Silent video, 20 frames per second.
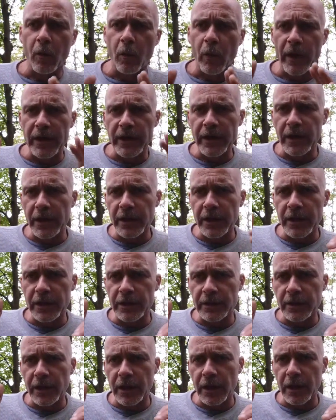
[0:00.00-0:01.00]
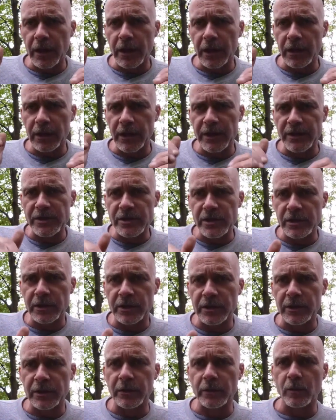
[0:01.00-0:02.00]
when it
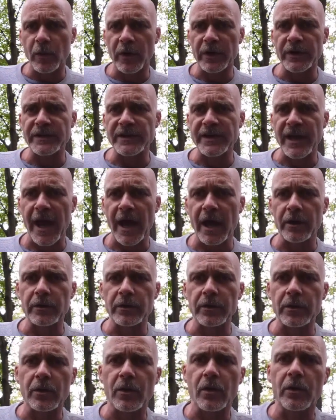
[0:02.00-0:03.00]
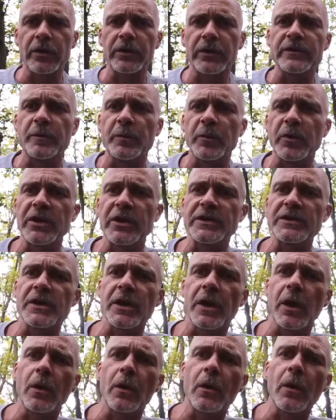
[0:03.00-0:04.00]
allegedly went down, according to
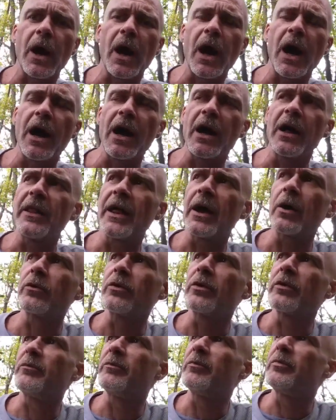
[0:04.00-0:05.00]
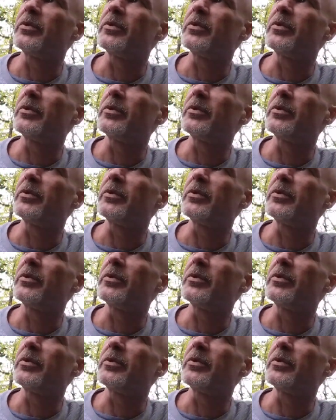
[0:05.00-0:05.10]
Plato. That would have